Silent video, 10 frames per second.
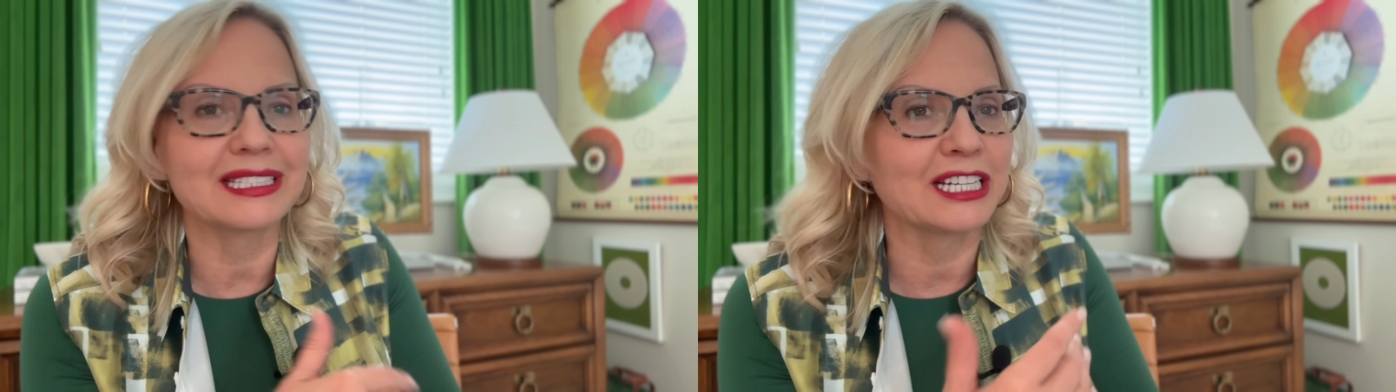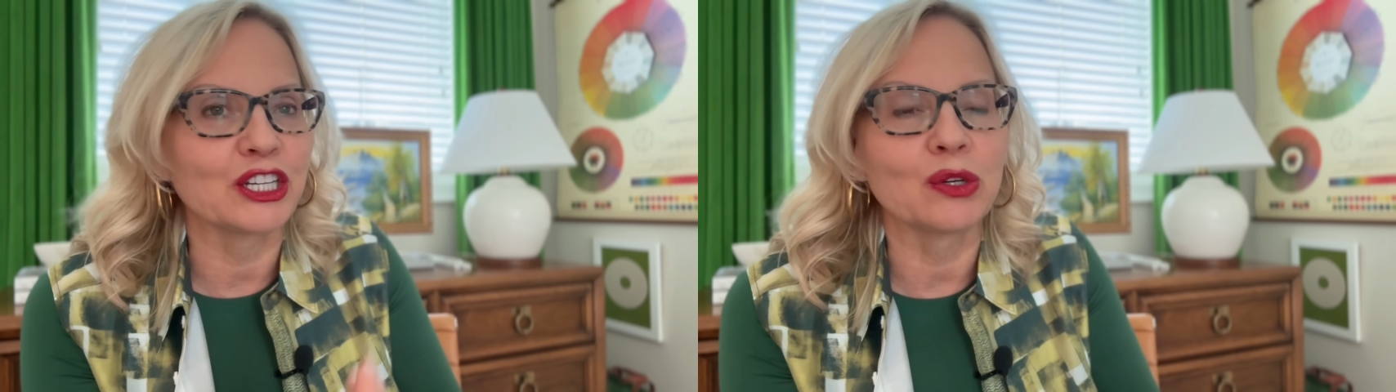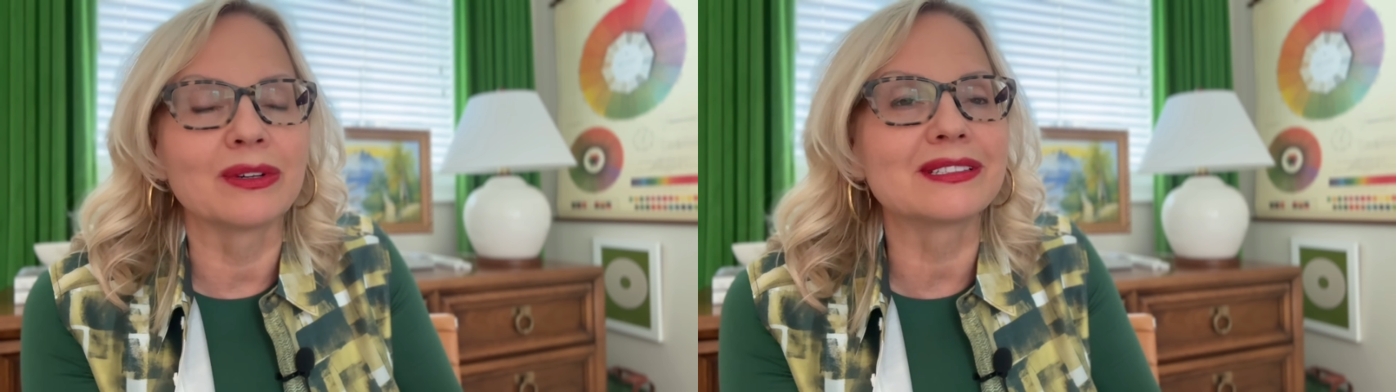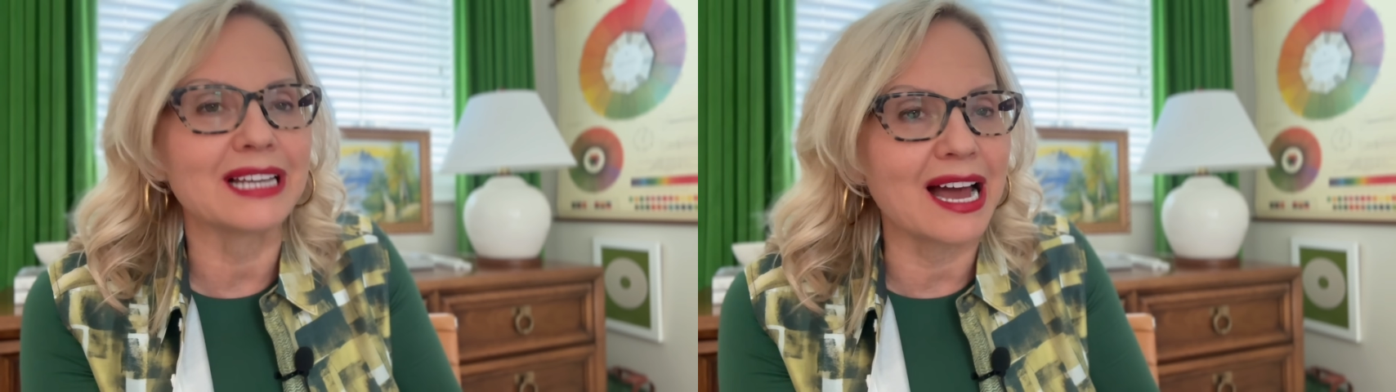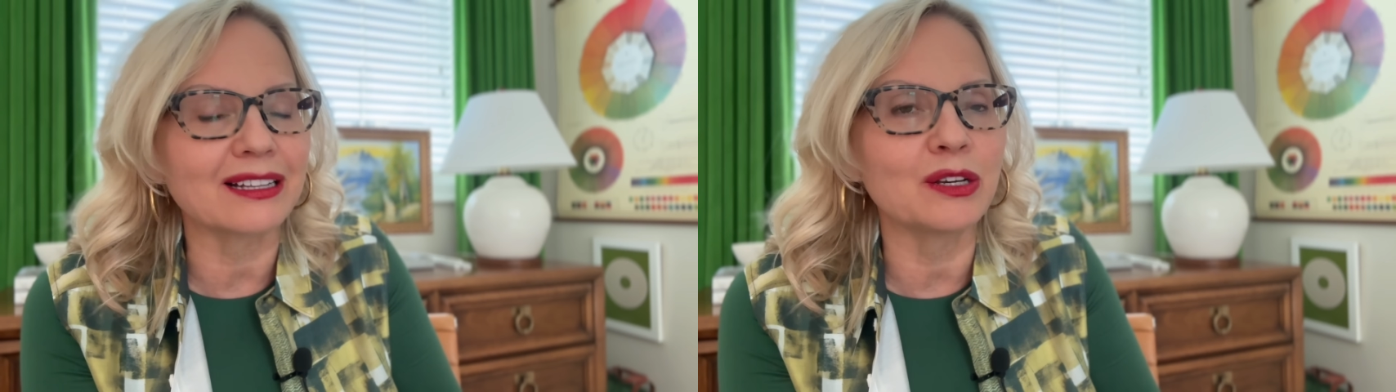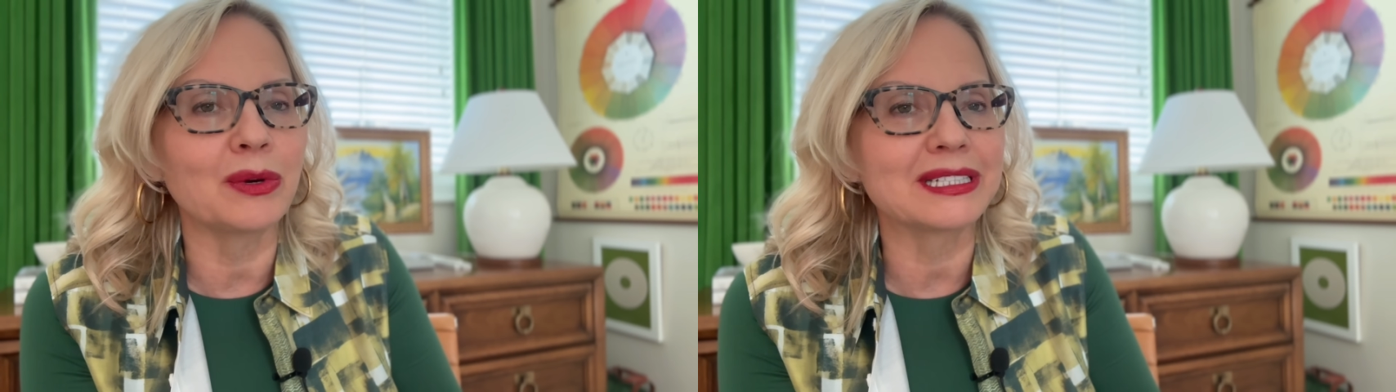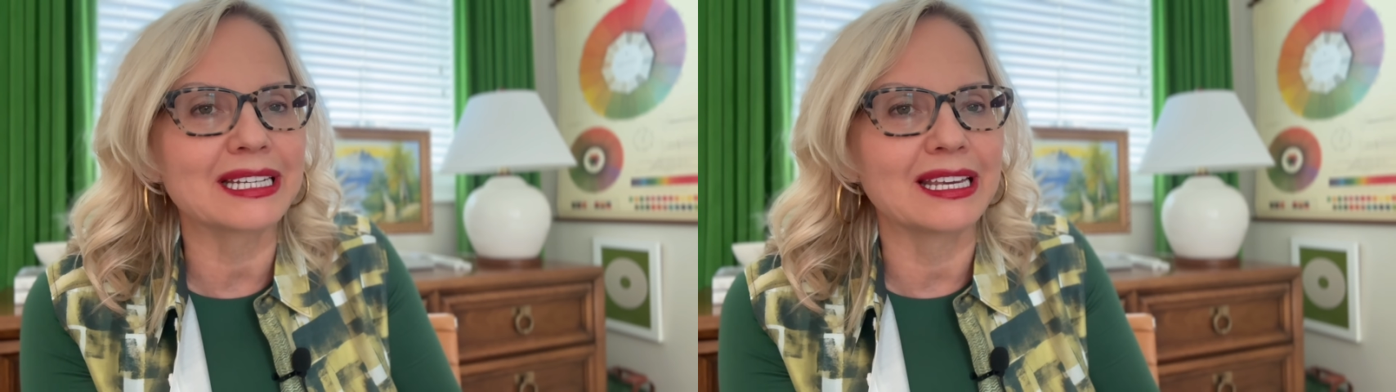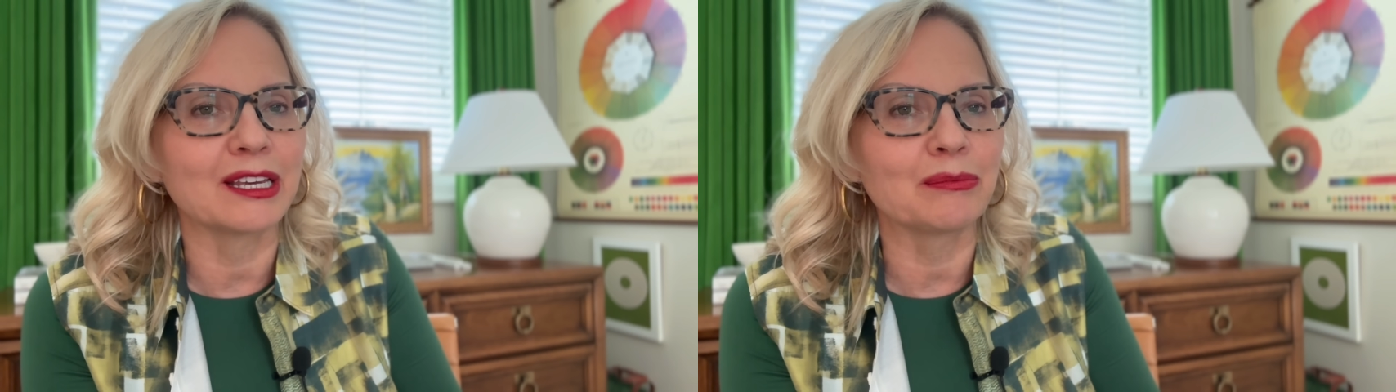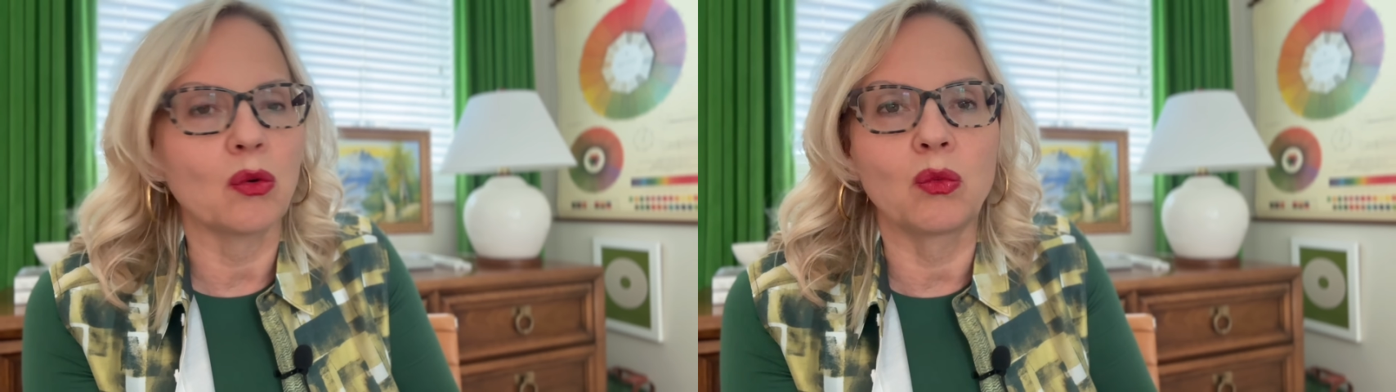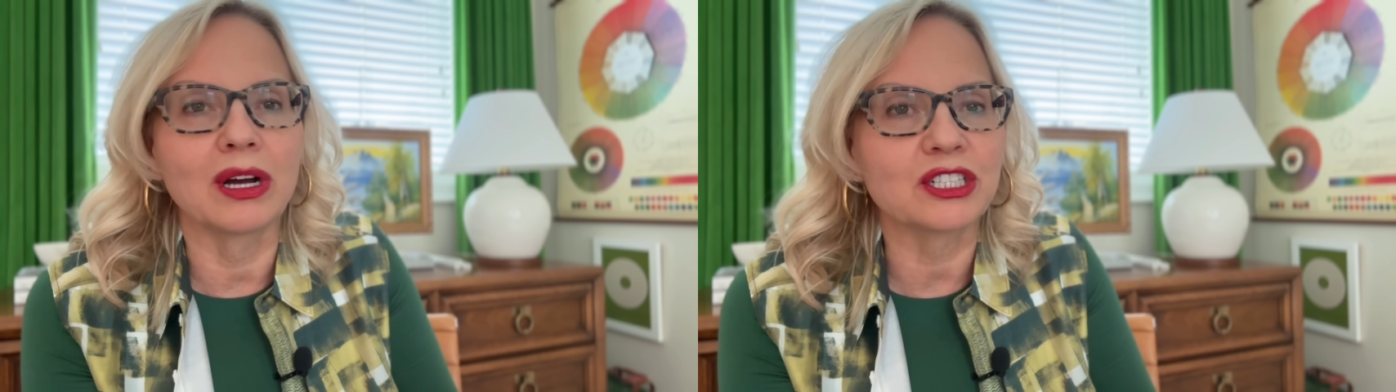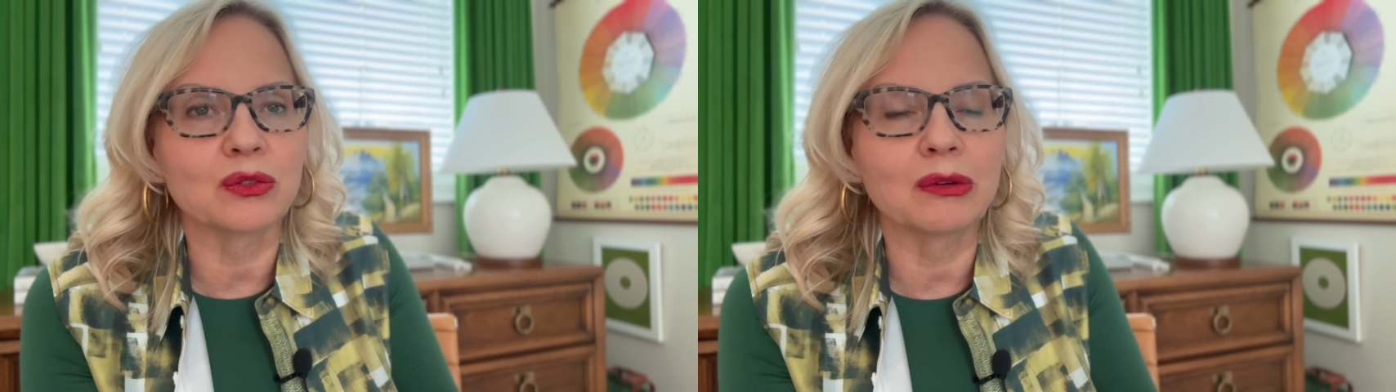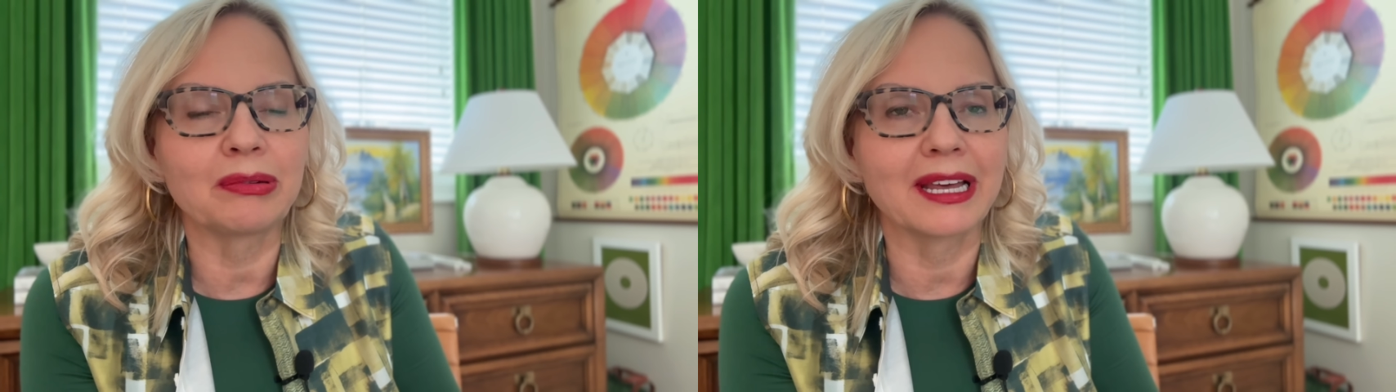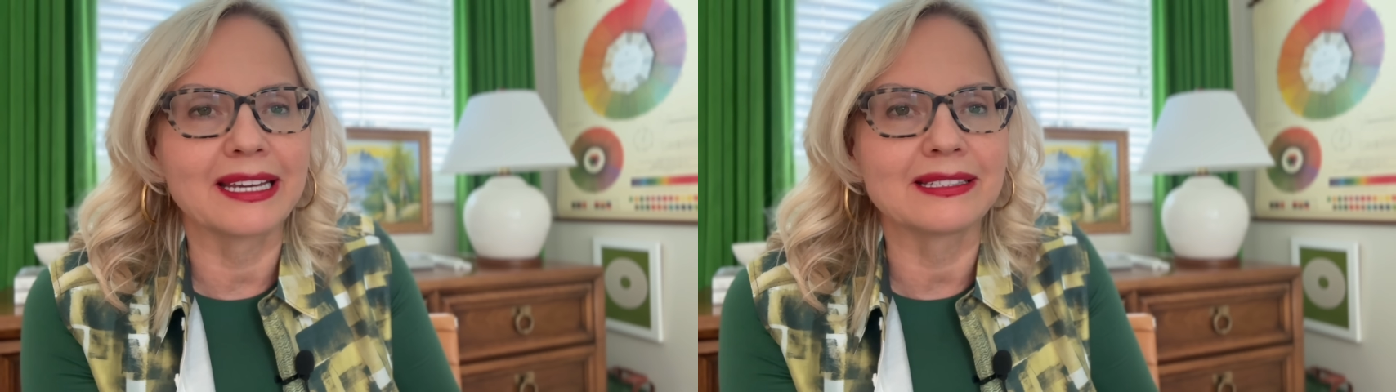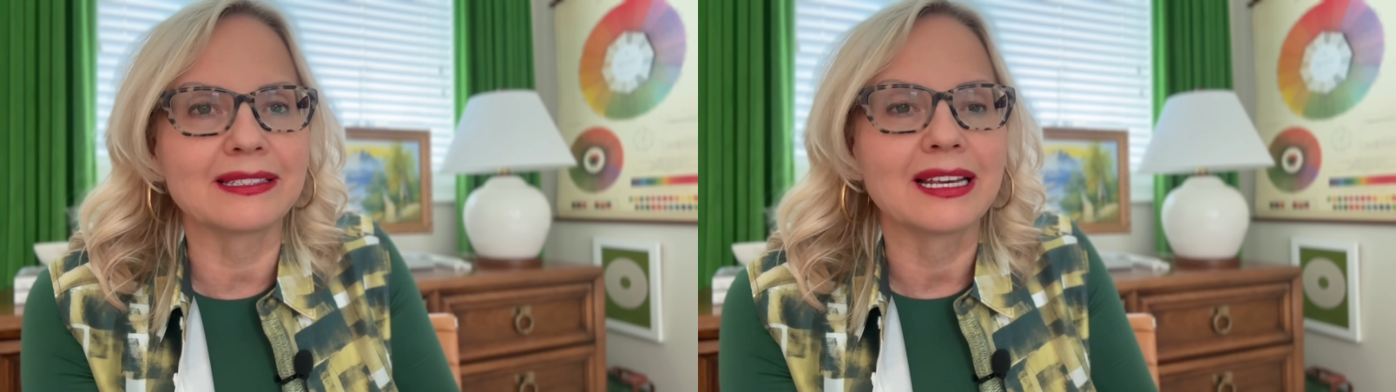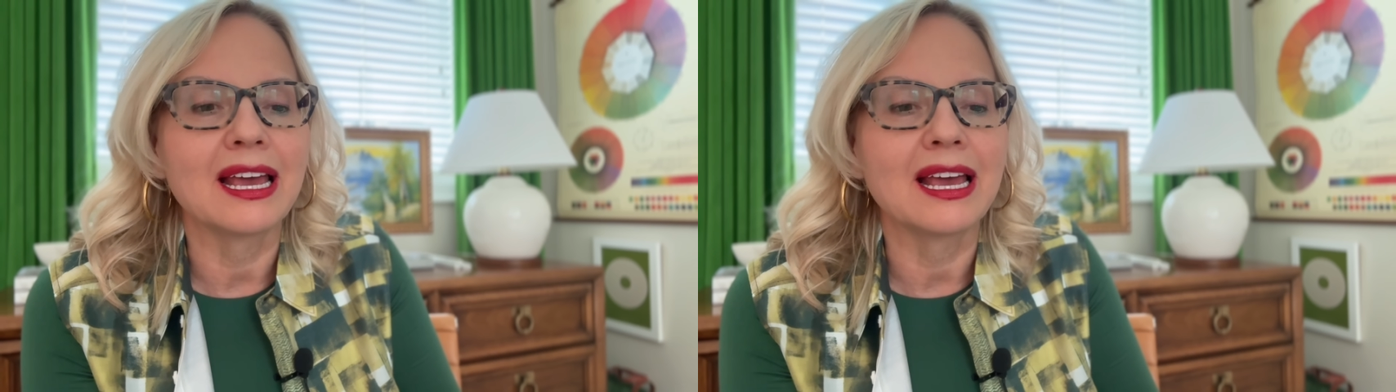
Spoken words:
tell you exactly what to keep, what to replace,